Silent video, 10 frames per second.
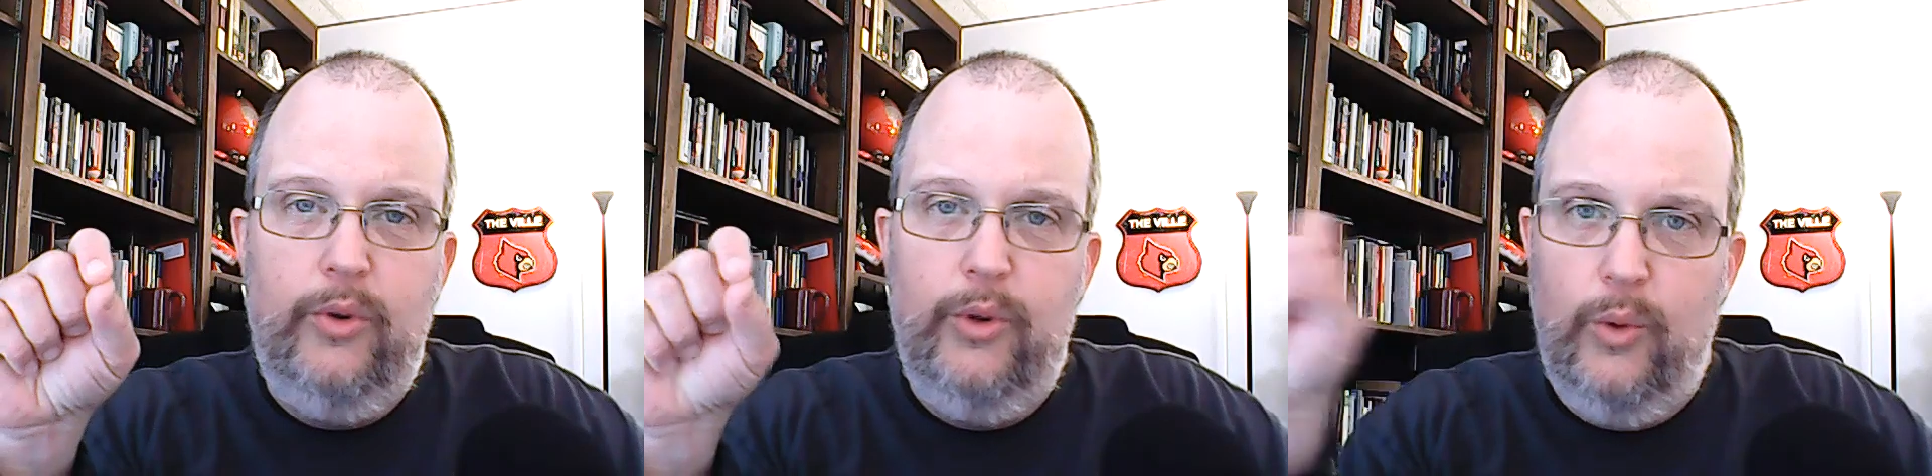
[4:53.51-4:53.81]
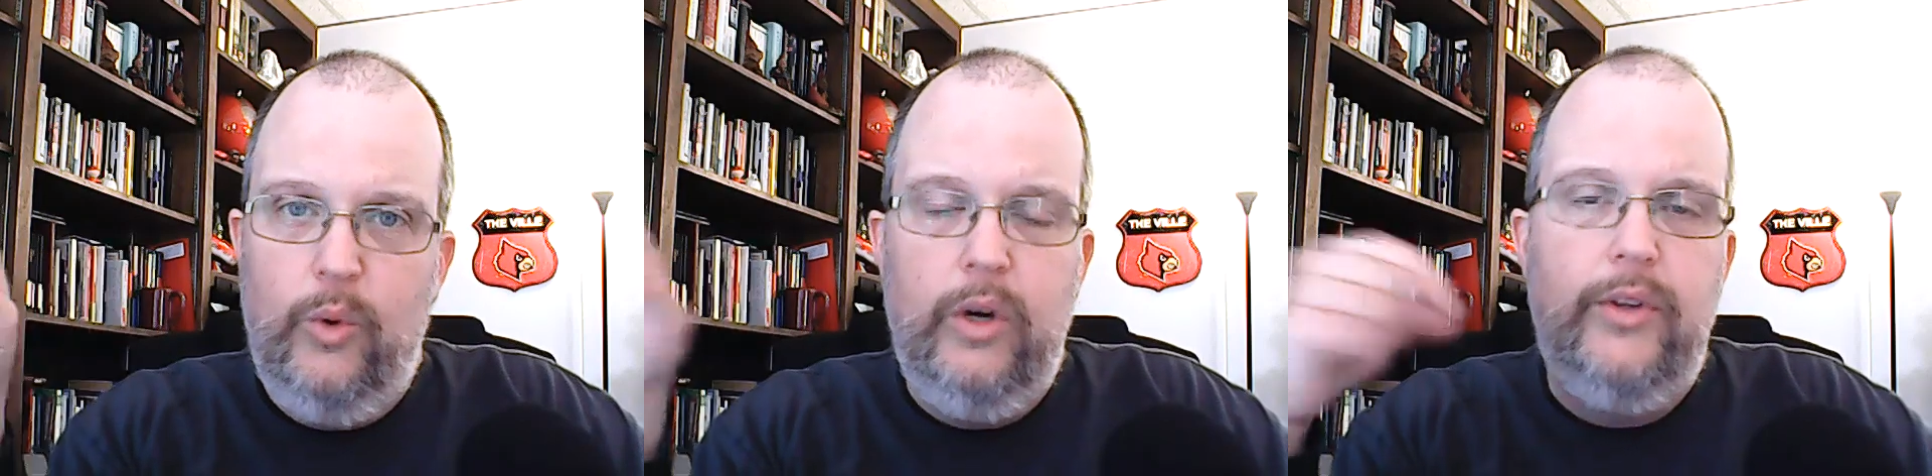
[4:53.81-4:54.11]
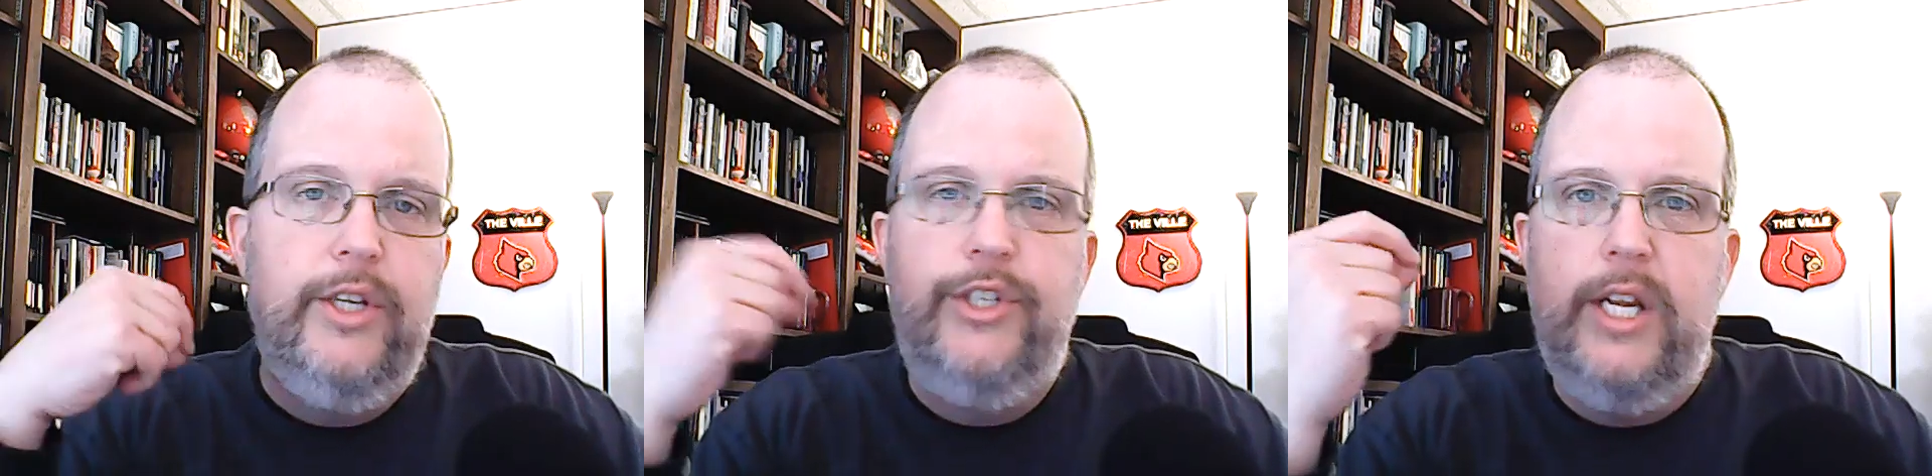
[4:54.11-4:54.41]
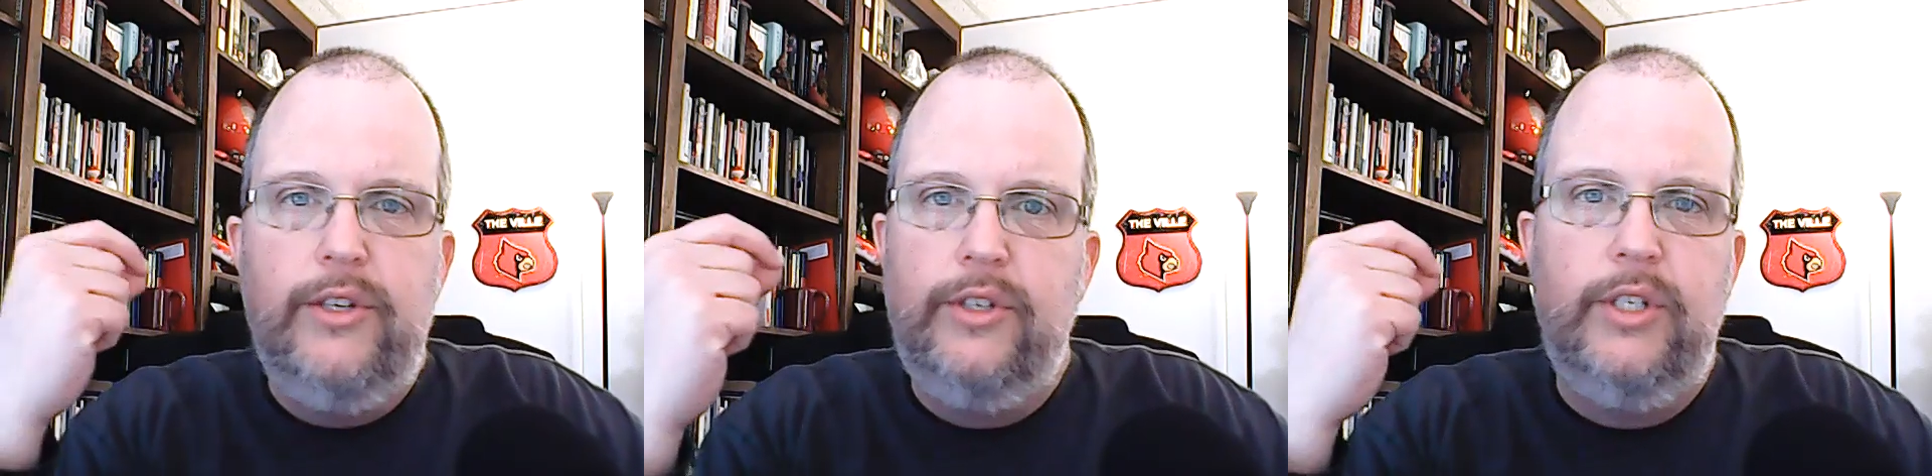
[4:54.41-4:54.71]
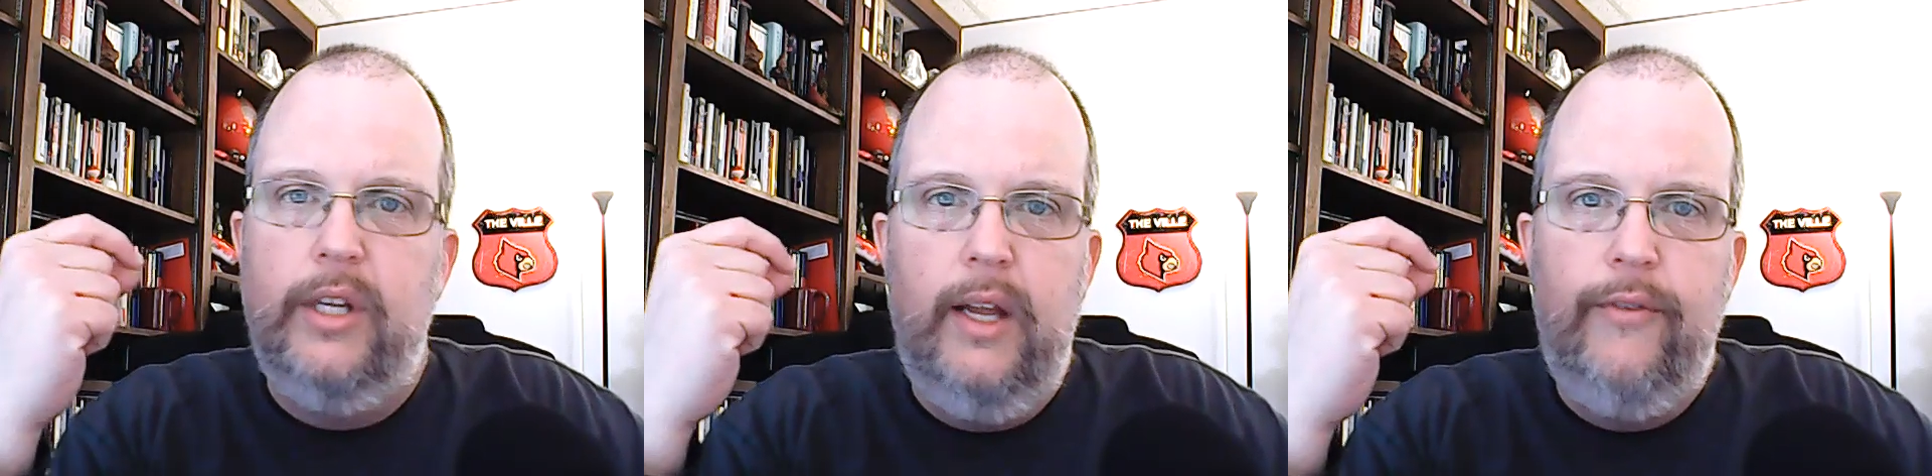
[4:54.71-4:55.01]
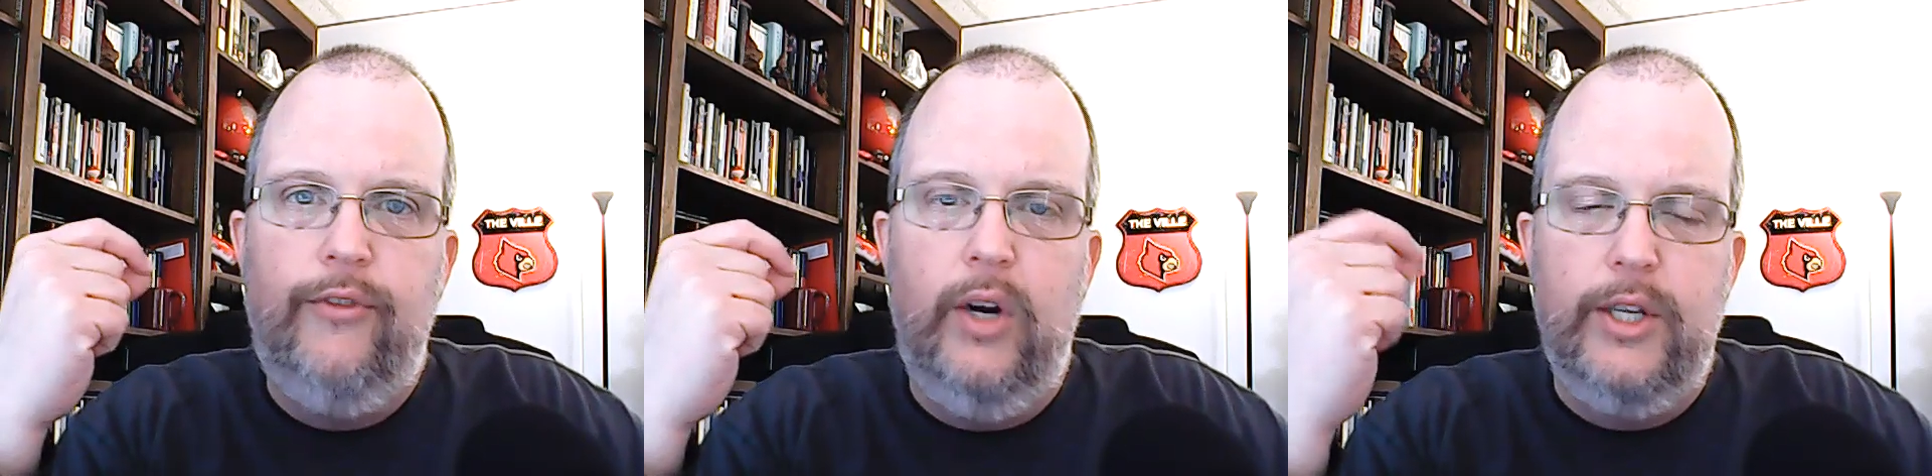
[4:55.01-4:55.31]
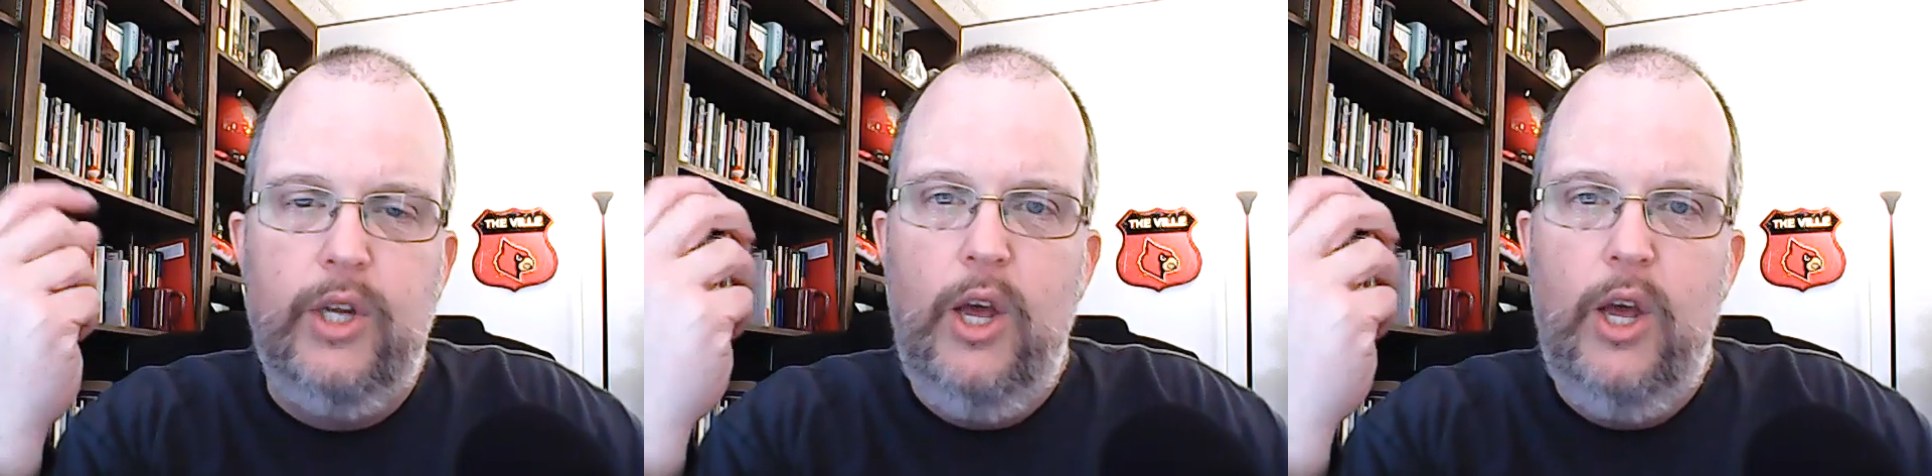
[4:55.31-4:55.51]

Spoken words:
the world that Jesus is enough for us.